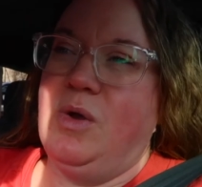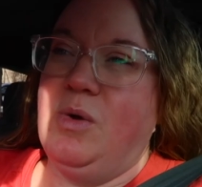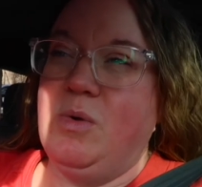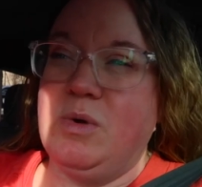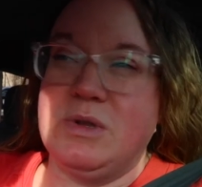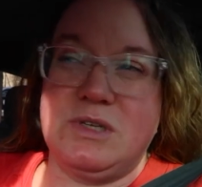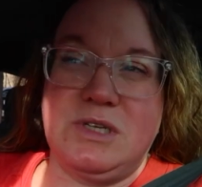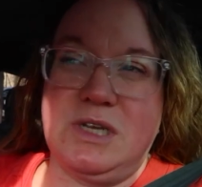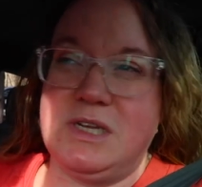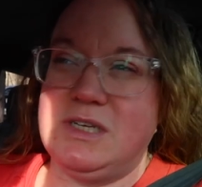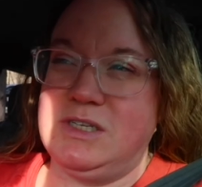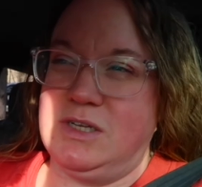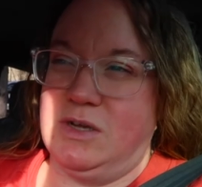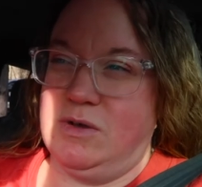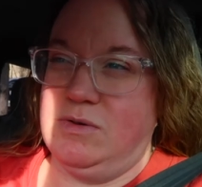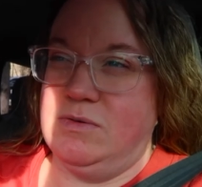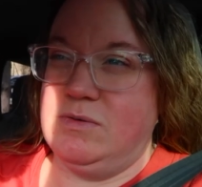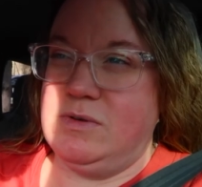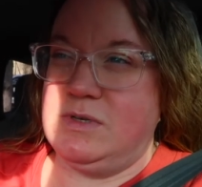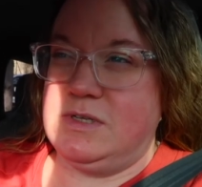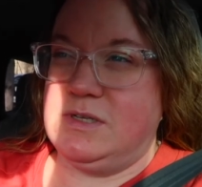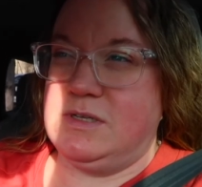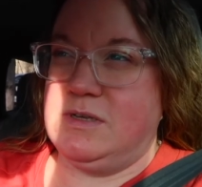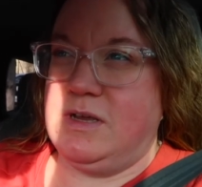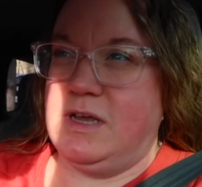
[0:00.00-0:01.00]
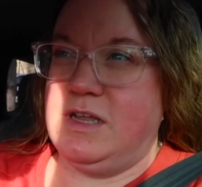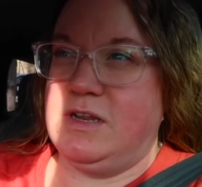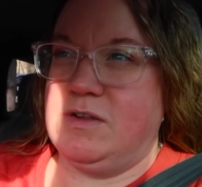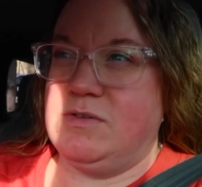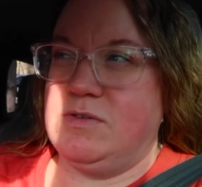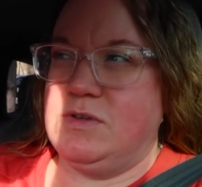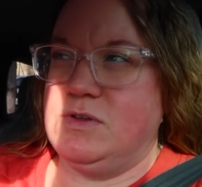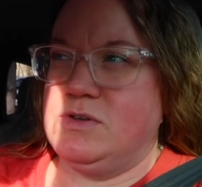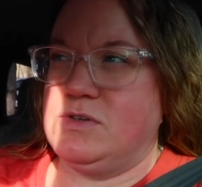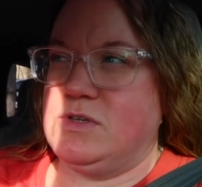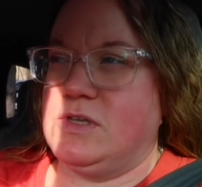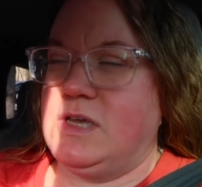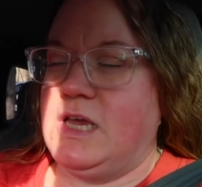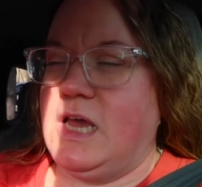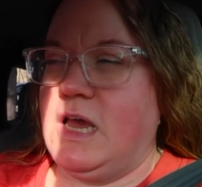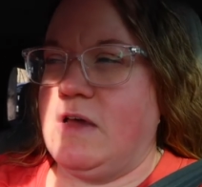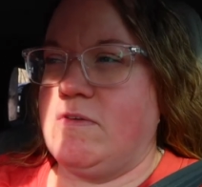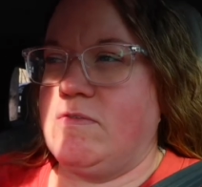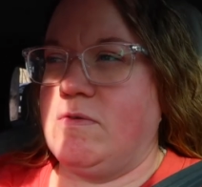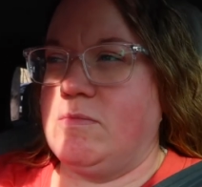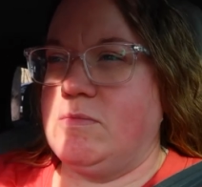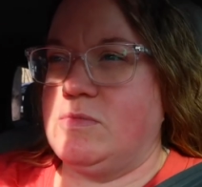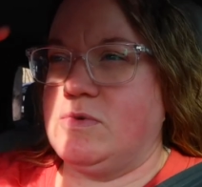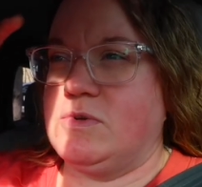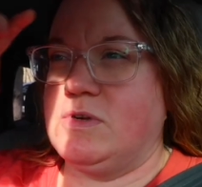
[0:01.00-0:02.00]
which I don't. I don't usually
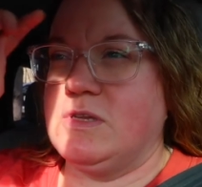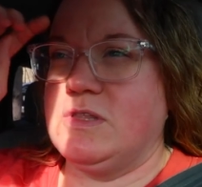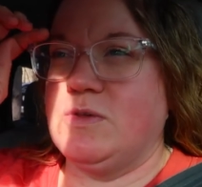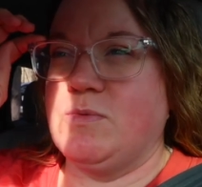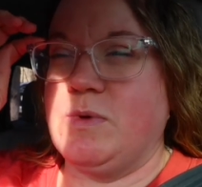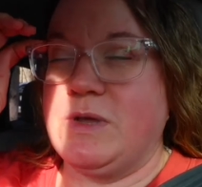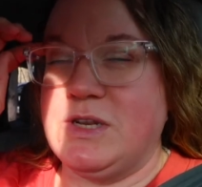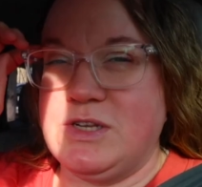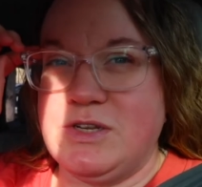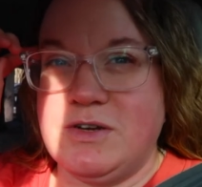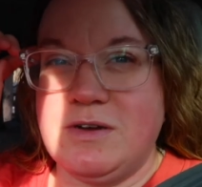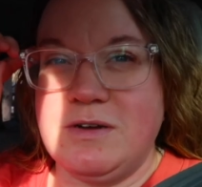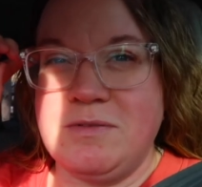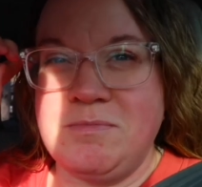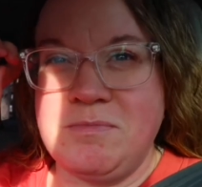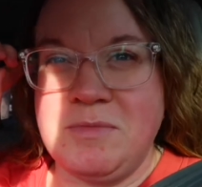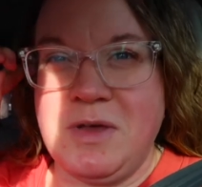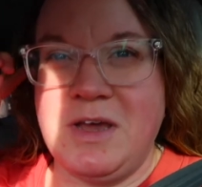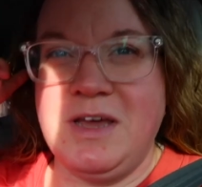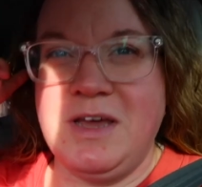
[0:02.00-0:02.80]
have them during the winter.